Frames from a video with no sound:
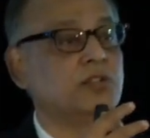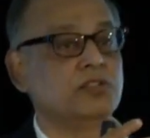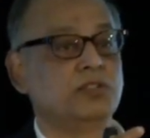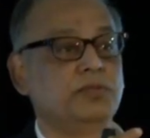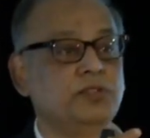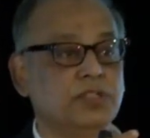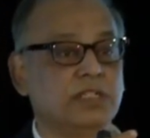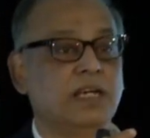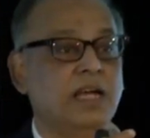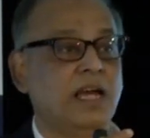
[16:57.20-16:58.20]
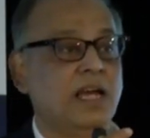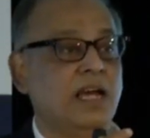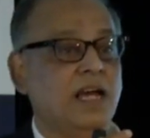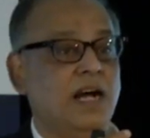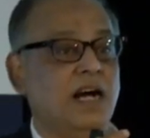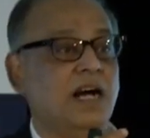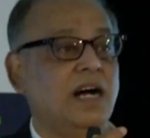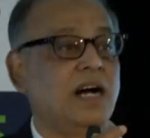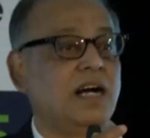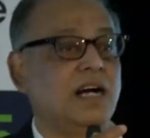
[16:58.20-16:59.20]
contribution
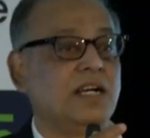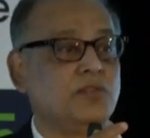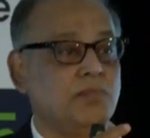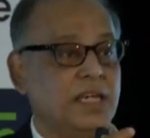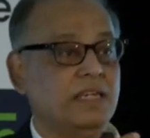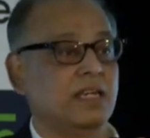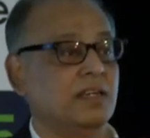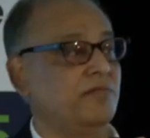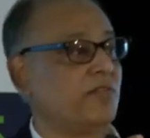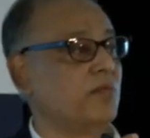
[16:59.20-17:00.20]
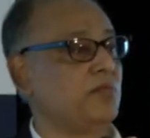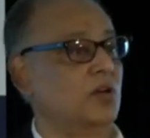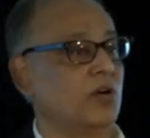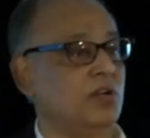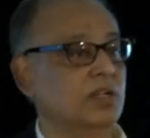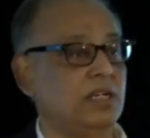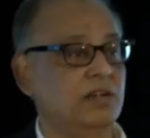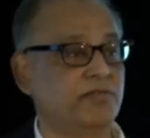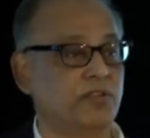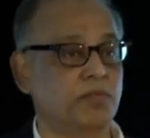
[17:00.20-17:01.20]
are you making from your
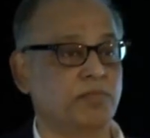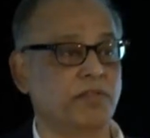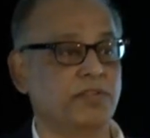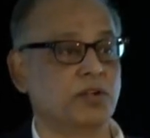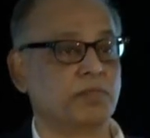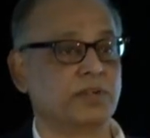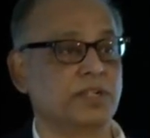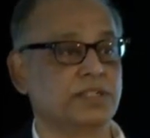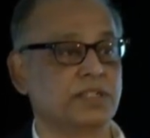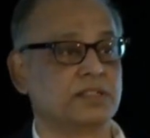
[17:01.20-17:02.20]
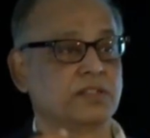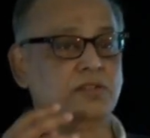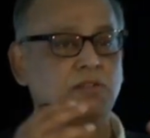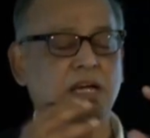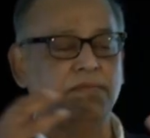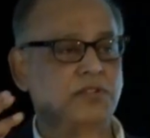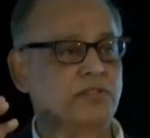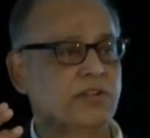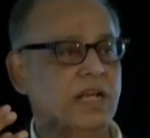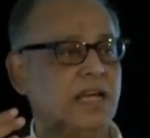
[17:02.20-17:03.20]
for-profit operations. So you have to
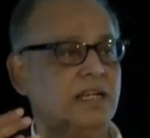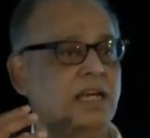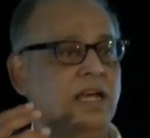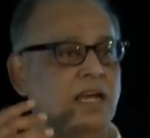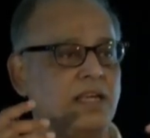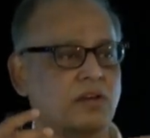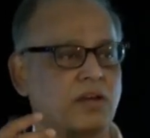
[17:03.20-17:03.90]
track your